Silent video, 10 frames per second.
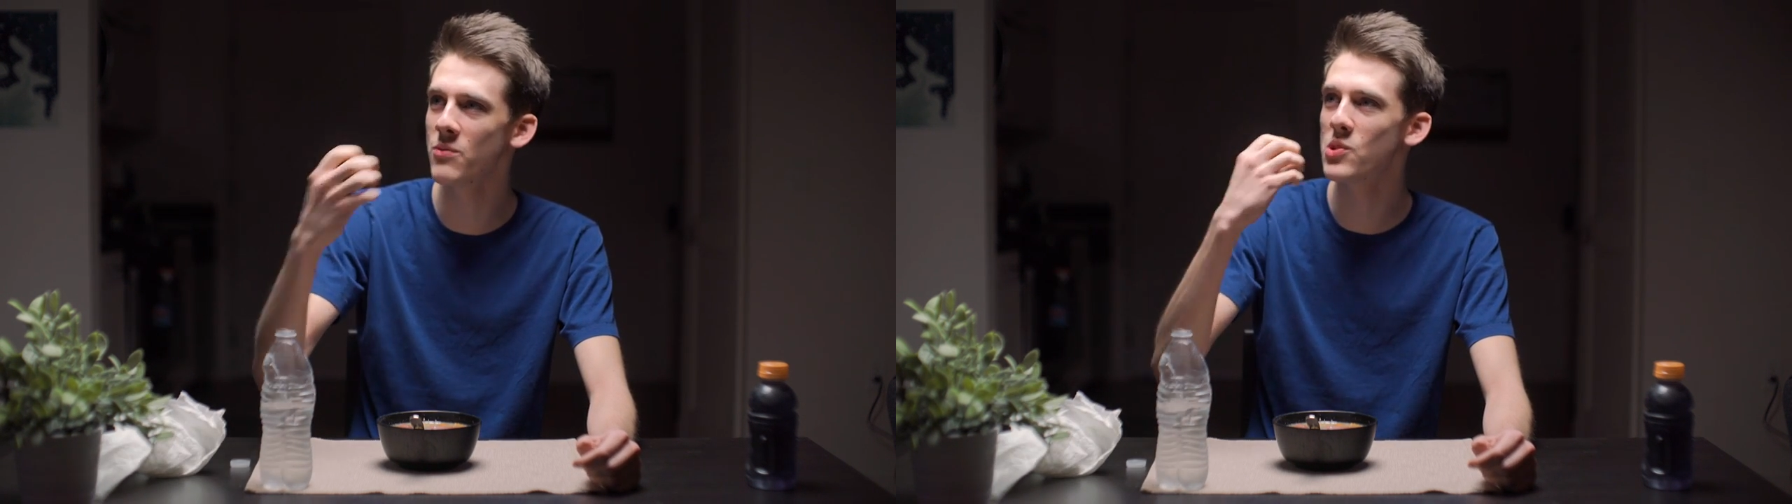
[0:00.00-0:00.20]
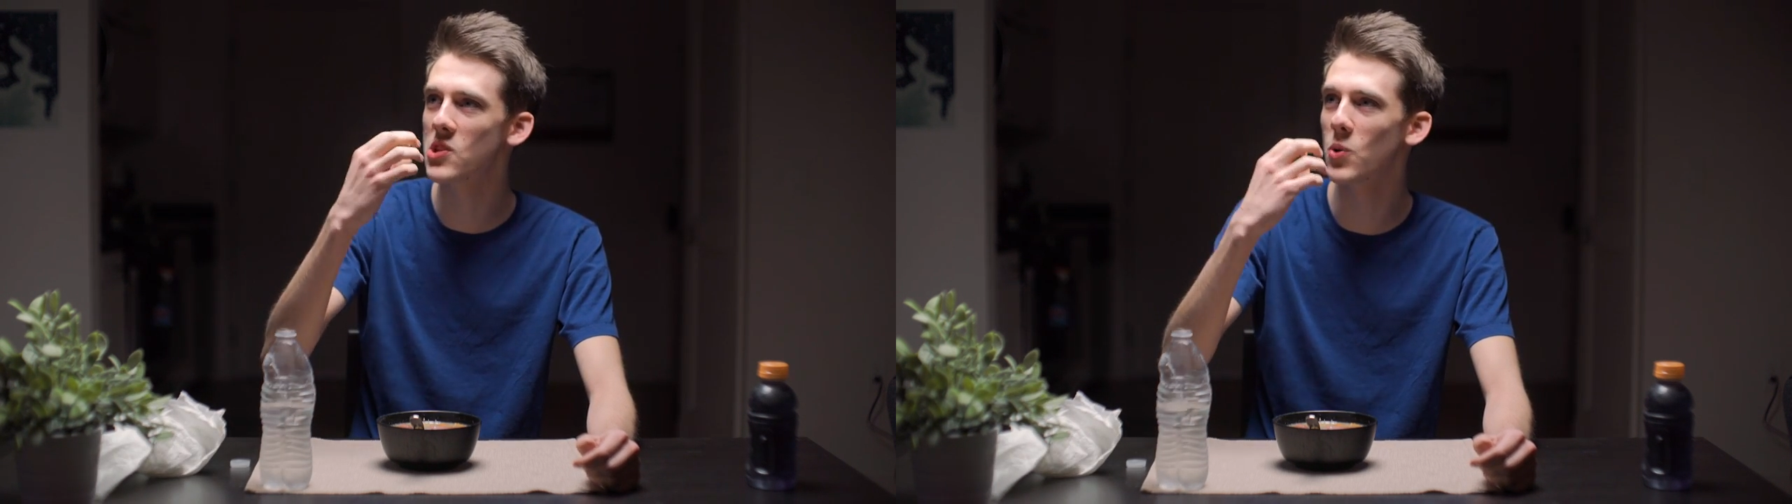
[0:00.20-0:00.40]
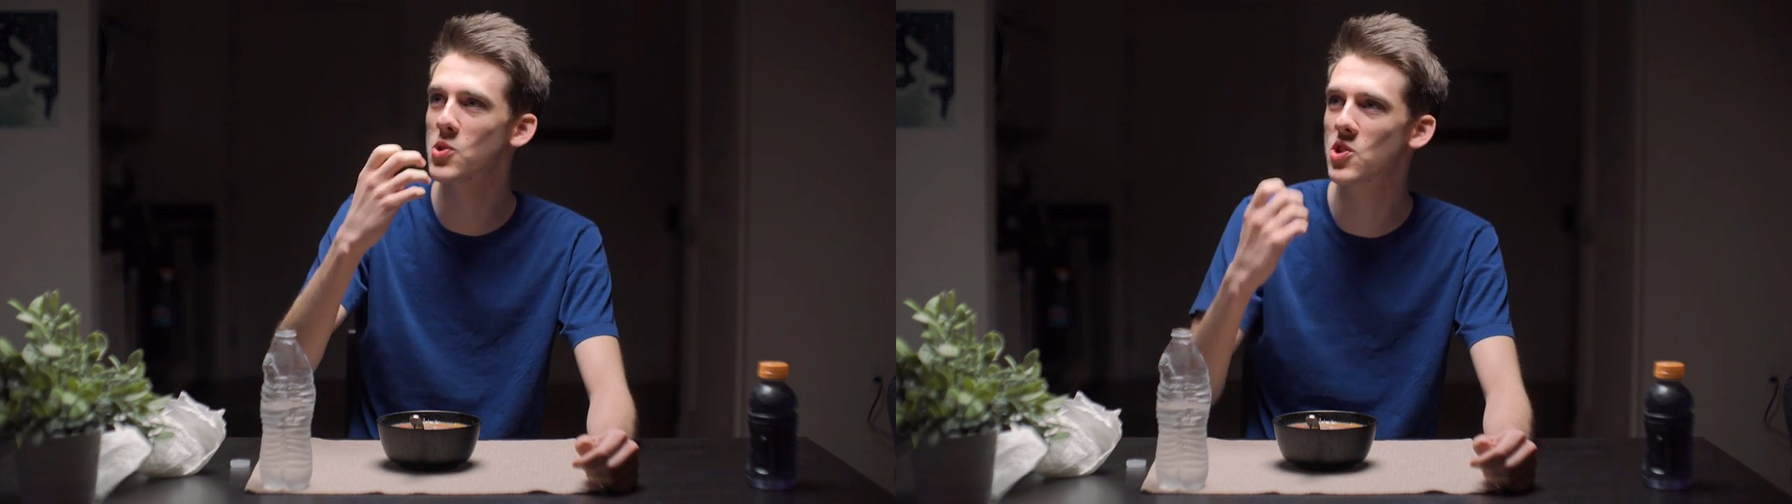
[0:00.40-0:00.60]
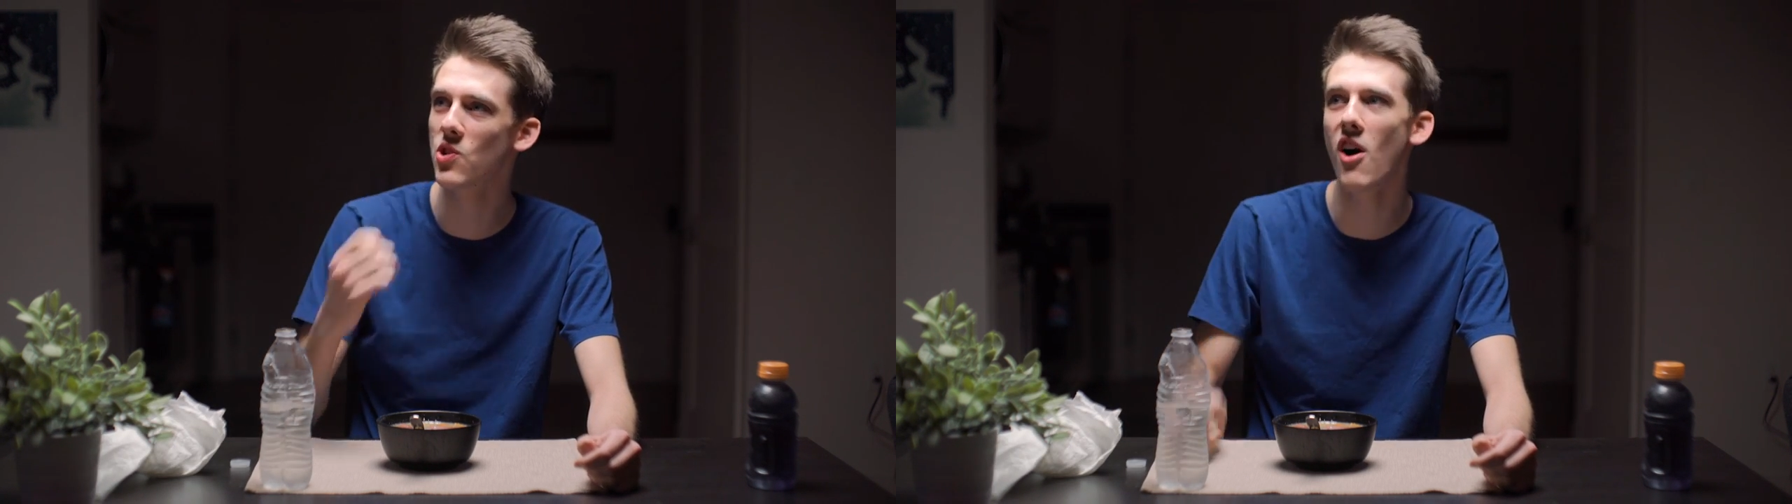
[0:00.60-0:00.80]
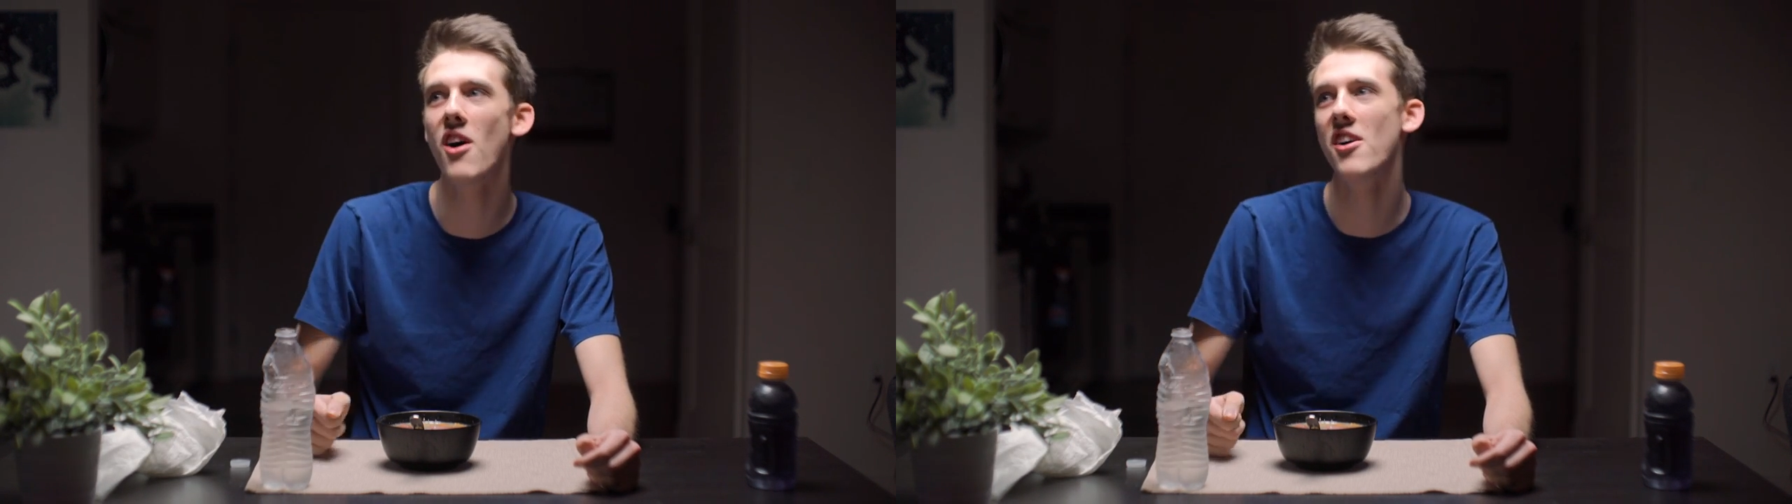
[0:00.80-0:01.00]
It was so
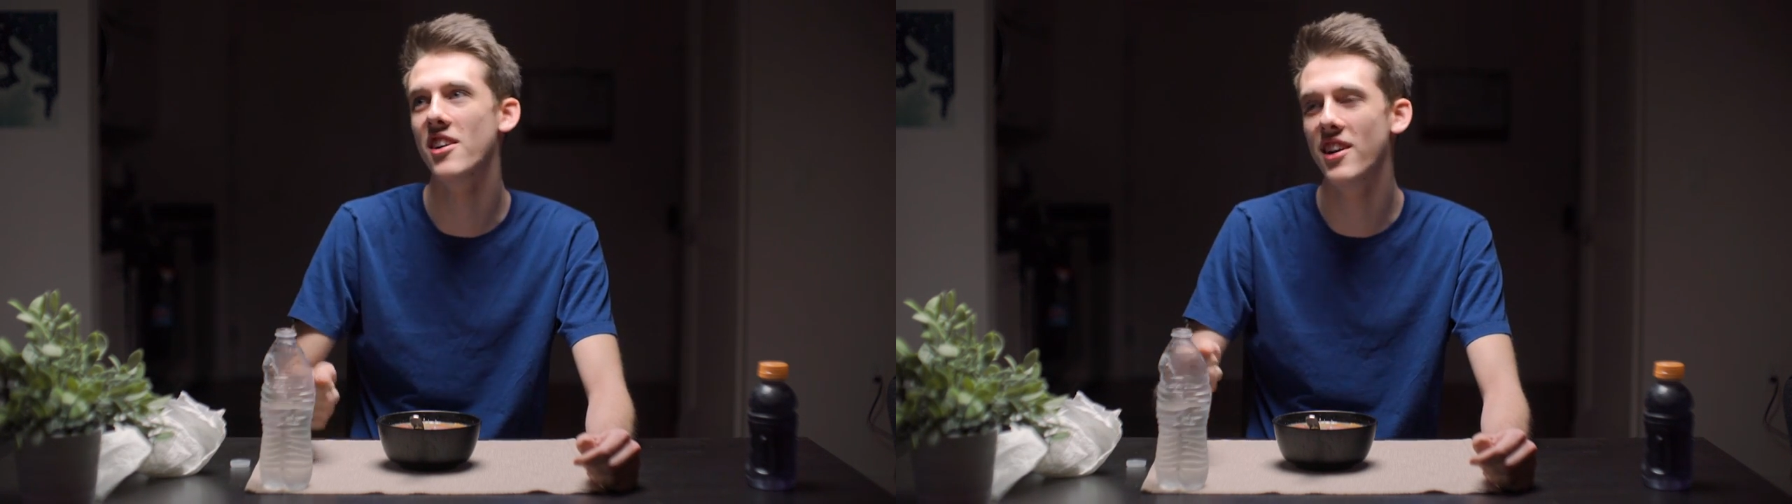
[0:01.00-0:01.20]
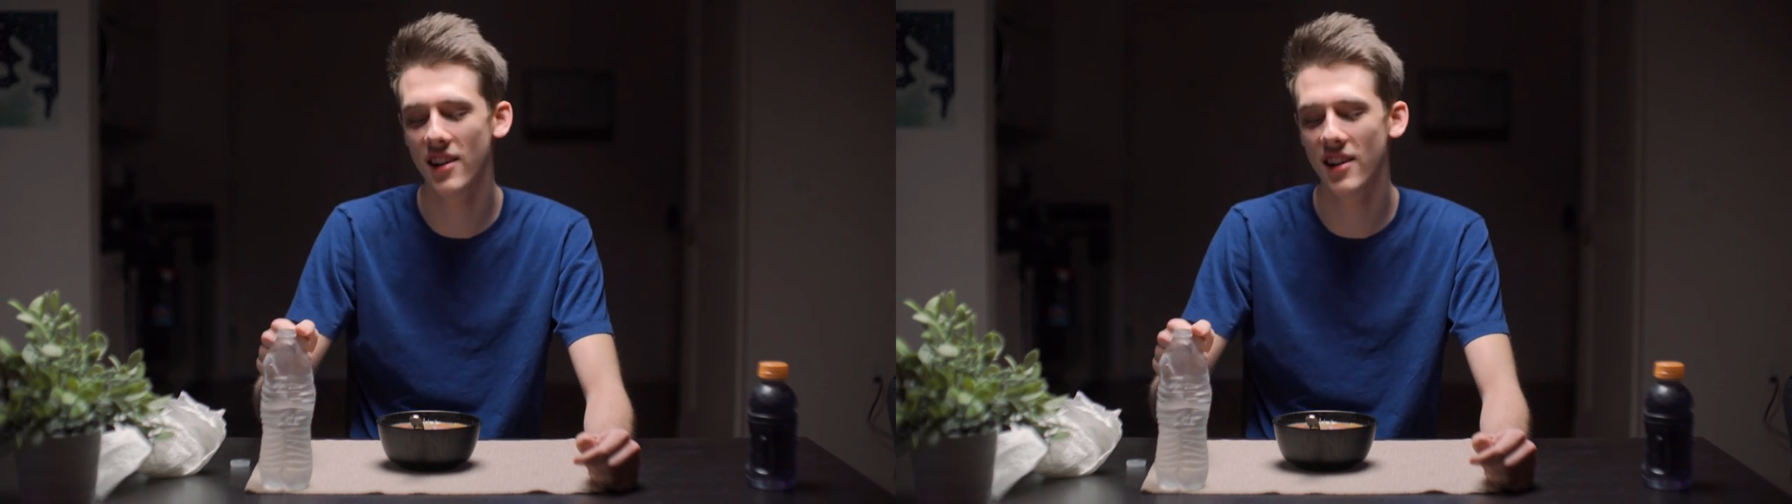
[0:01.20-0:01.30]
strong.